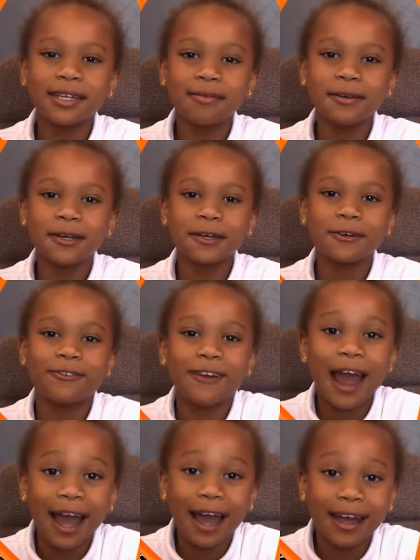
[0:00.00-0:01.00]
someone
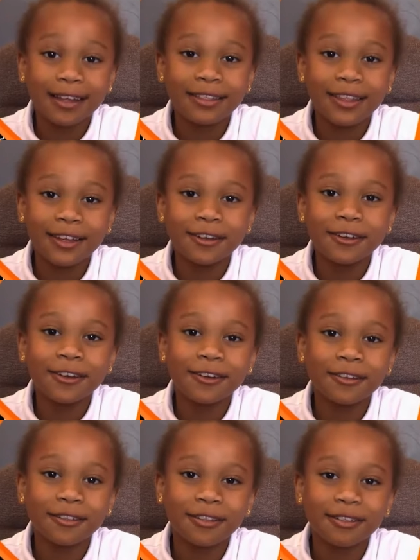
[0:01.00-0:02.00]
cracks the
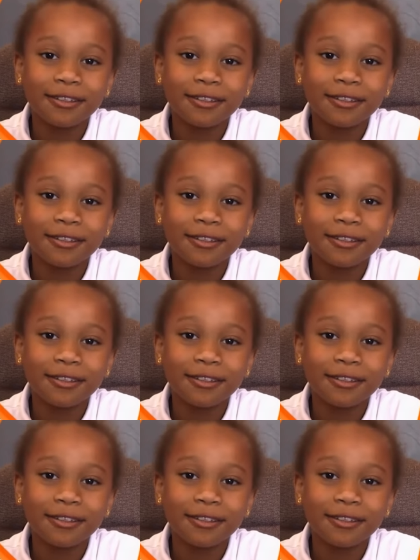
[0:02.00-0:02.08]
Earth?